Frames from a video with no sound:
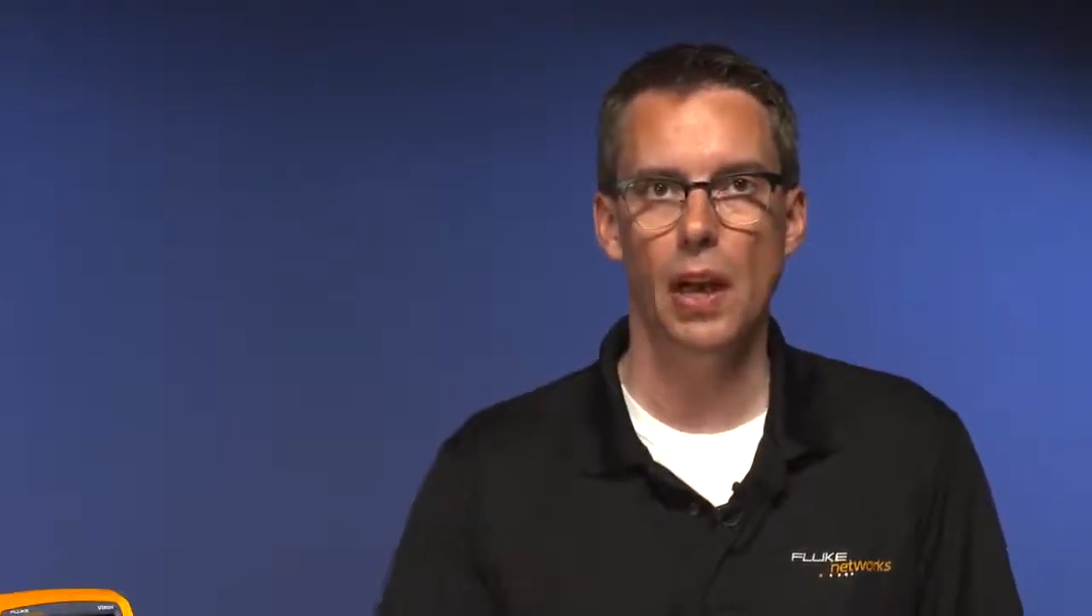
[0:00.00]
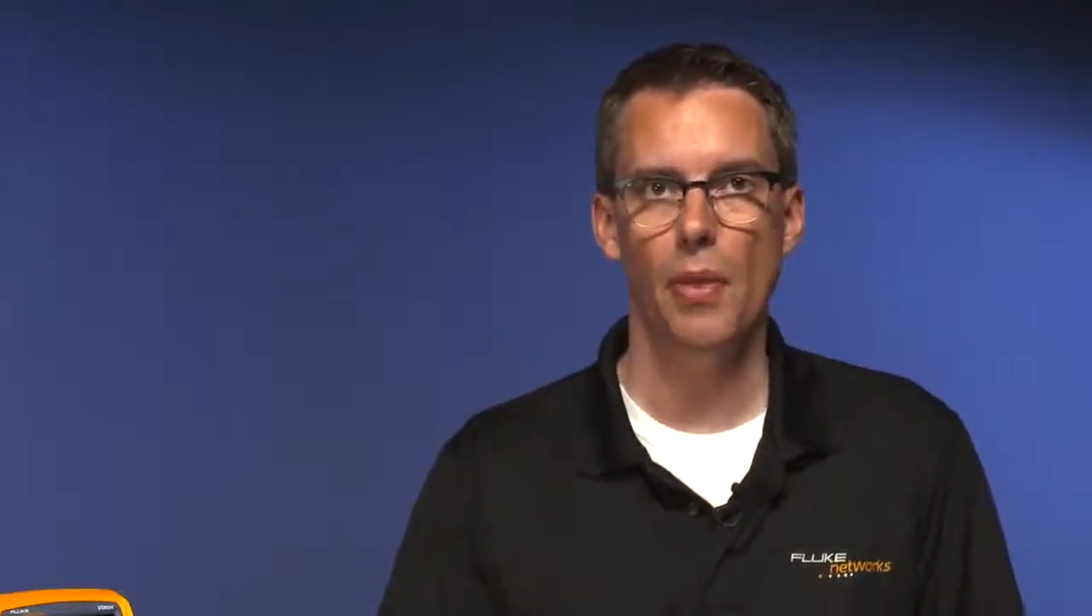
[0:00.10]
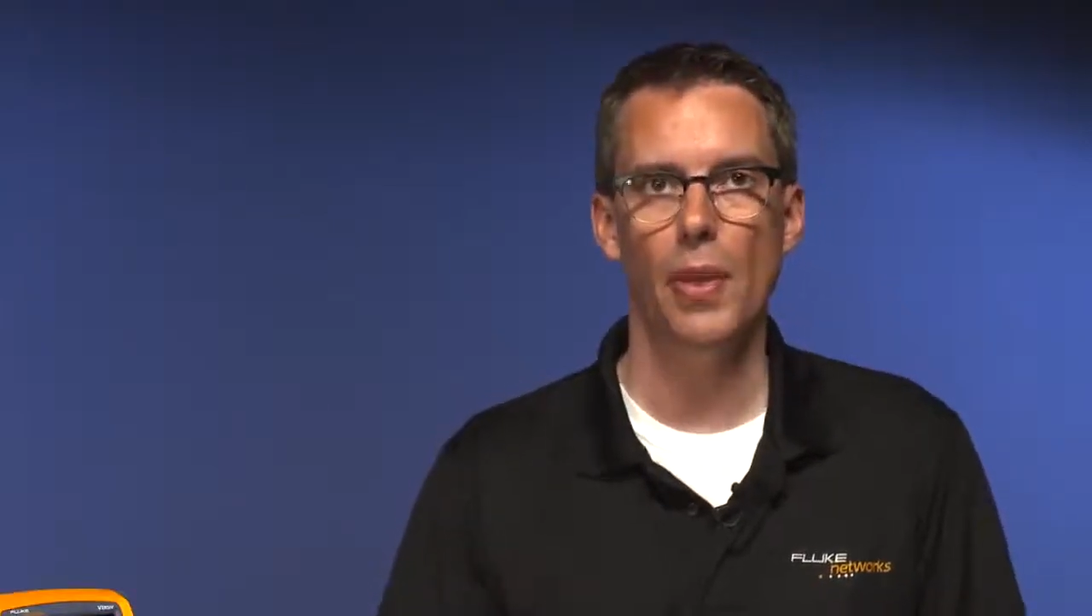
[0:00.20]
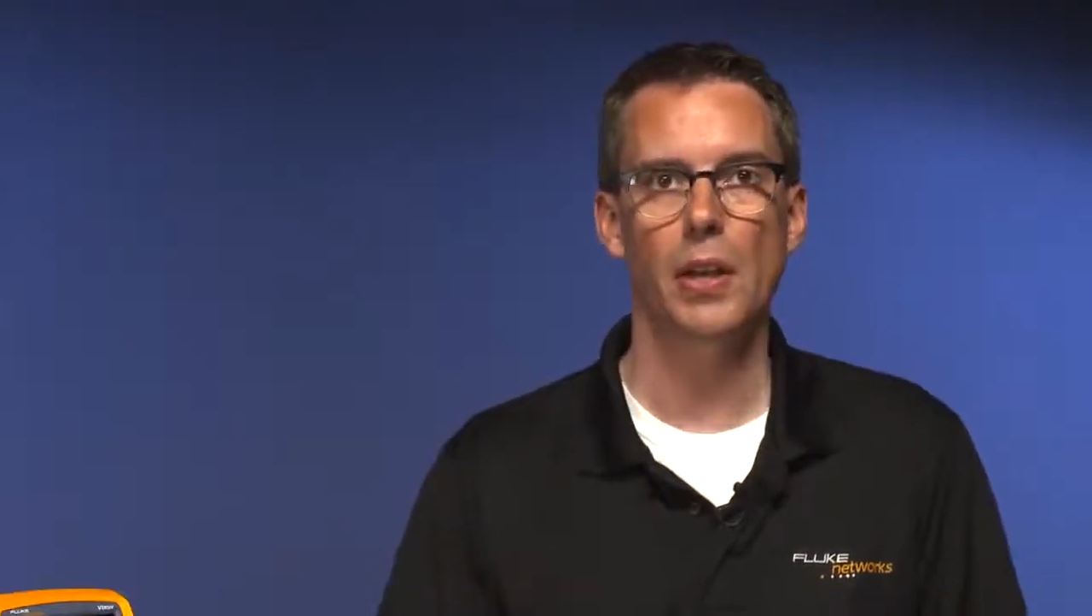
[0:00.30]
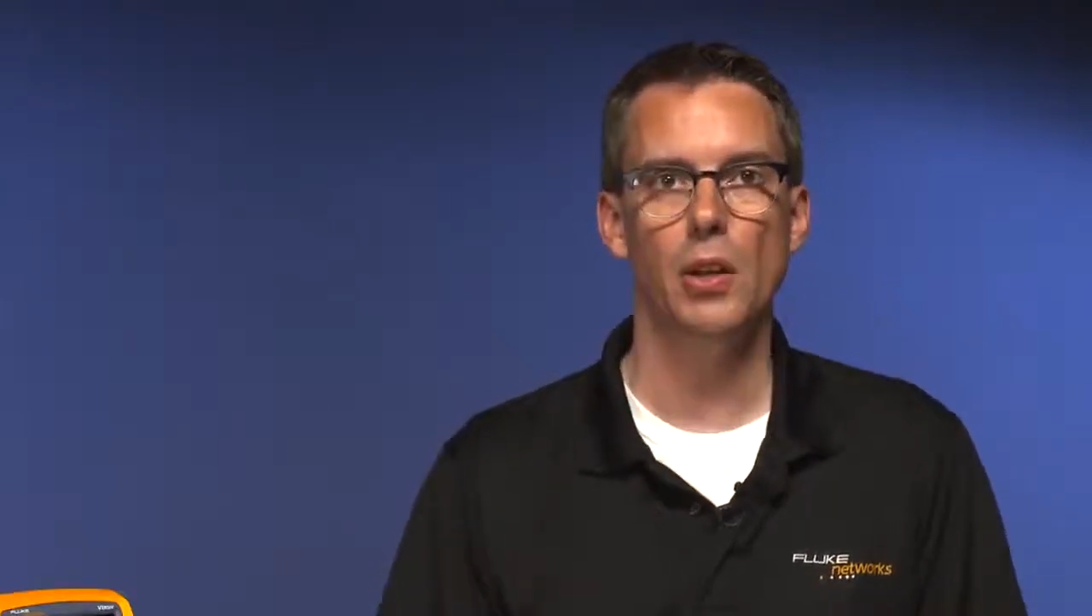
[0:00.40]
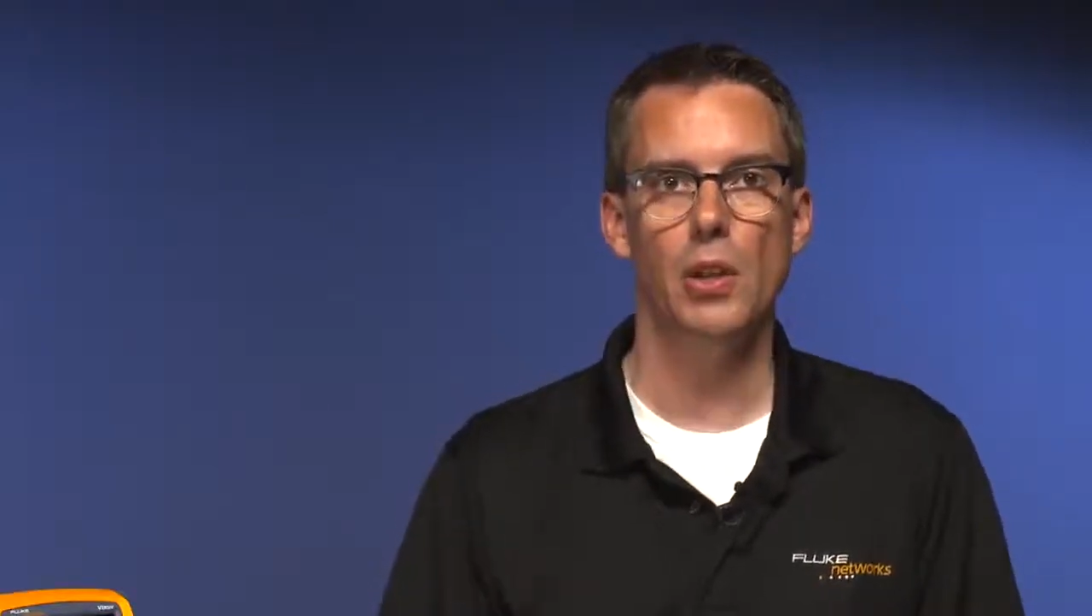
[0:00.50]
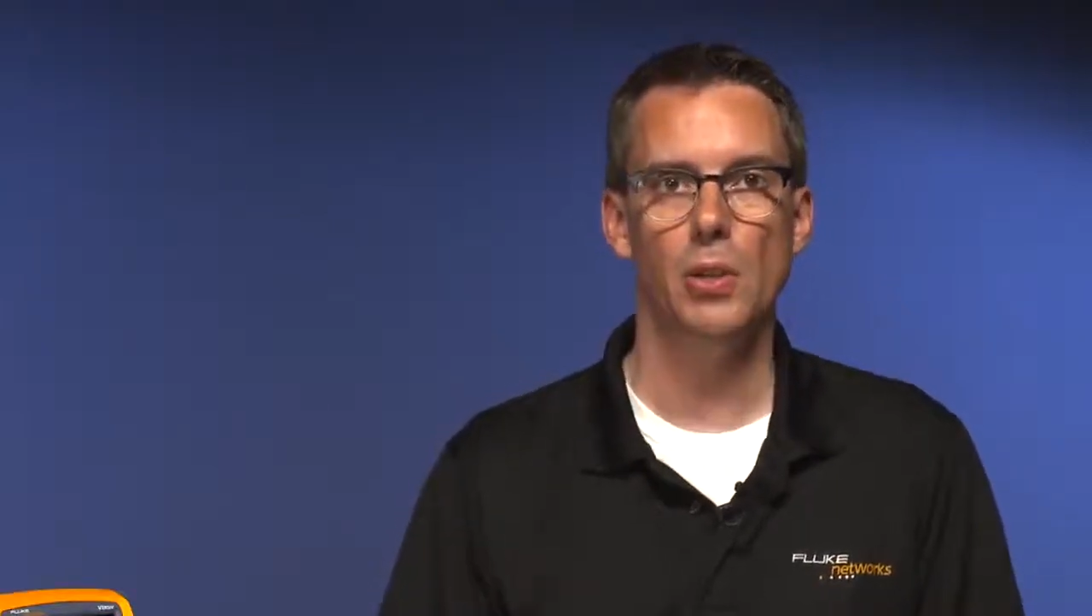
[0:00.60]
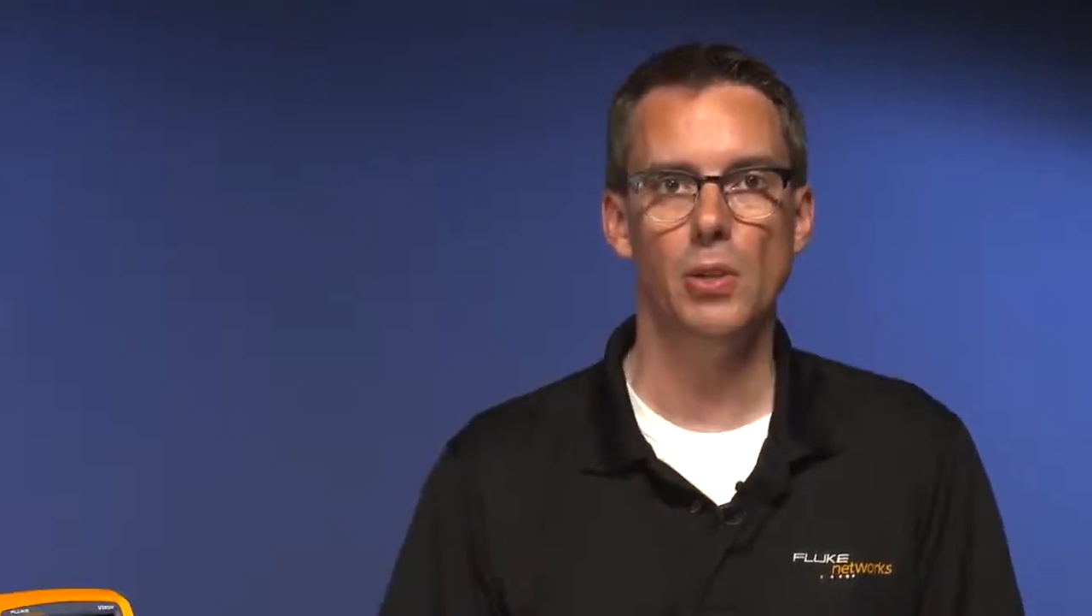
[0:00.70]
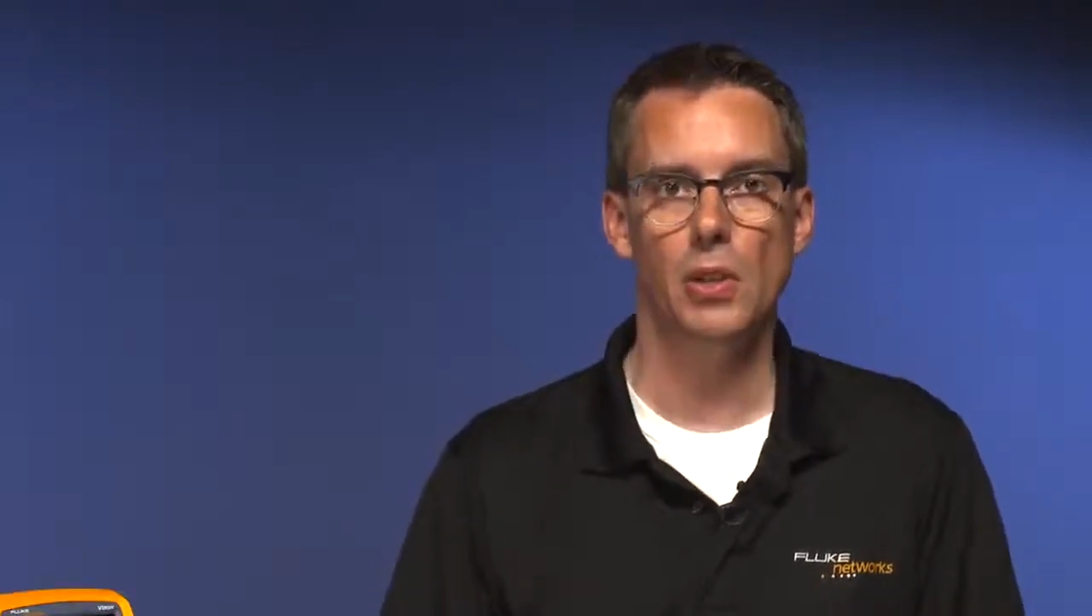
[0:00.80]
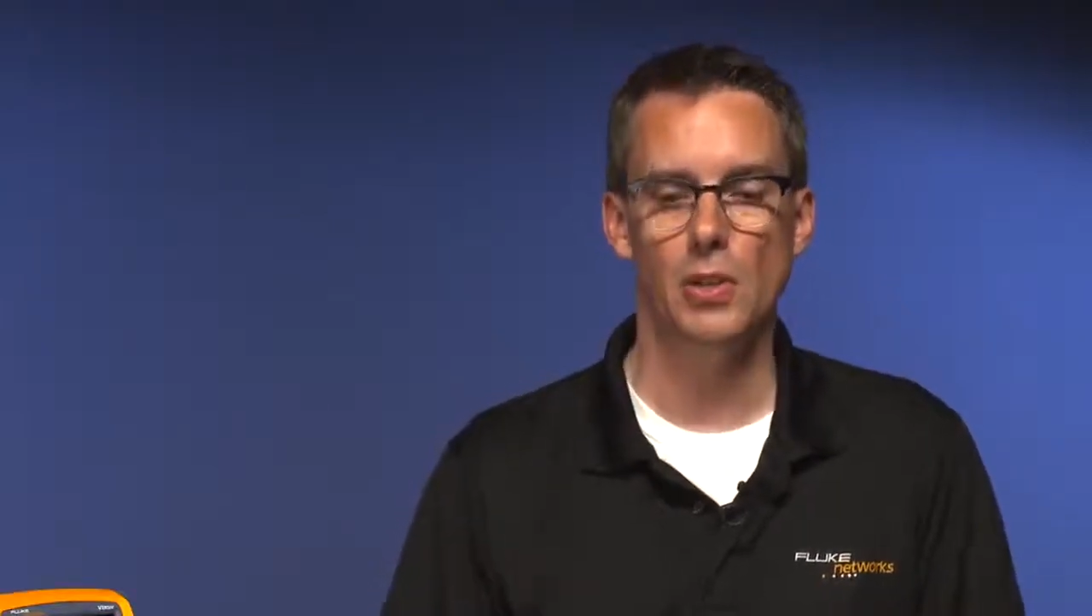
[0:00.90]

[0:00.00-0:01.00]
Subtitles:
and then I'll go to